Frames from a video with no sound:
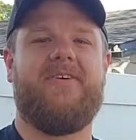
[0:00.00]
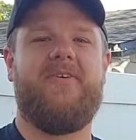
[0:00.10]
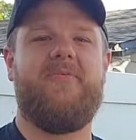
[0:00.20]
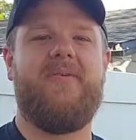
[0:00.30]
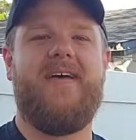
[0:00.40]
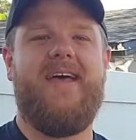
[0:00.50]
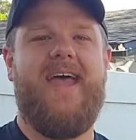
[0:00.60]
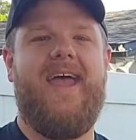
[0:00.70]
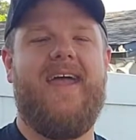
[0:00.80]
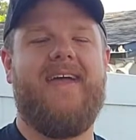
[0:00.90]
coop,
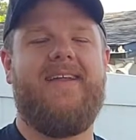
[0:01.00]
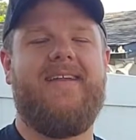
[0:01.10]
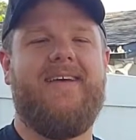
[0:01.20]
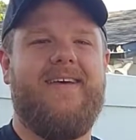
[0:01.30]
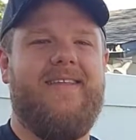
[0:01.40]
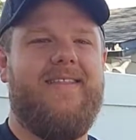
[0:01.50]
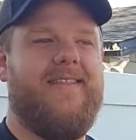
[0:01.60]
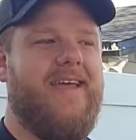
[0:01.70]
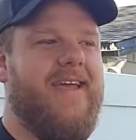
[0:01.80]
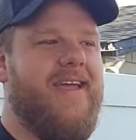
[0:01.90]
and
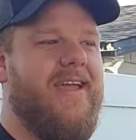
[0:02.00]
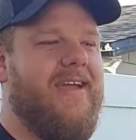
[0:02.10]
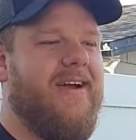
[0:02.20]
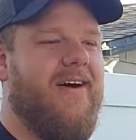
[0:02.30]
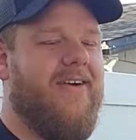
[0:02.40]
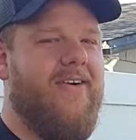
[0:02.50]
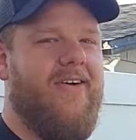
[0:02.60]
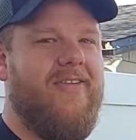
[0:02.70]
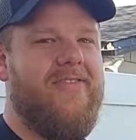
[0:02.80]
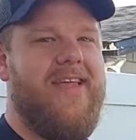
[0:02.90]
they are
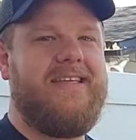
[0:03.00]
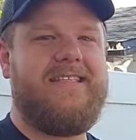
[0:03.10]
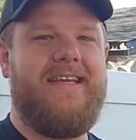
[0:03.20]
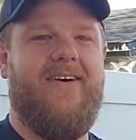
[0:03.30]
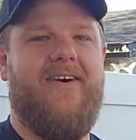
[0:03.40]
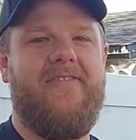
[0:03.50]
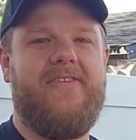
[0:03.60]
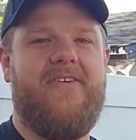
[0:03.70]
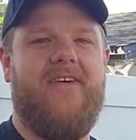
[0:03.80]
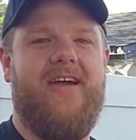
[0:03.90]
all nesting on
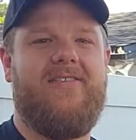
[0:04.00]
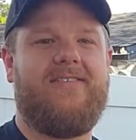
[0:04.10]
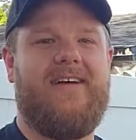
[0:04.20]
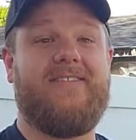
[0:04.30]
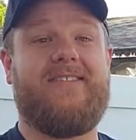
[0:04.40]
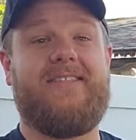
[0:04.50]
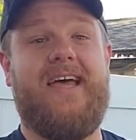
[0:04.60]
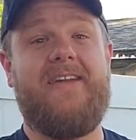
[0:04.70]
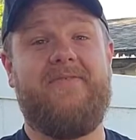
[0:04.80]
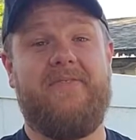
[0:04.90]
the ground
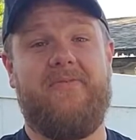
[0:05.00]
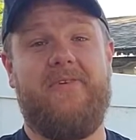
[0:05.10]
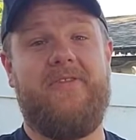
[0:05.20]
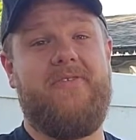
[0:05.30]
outside of the run.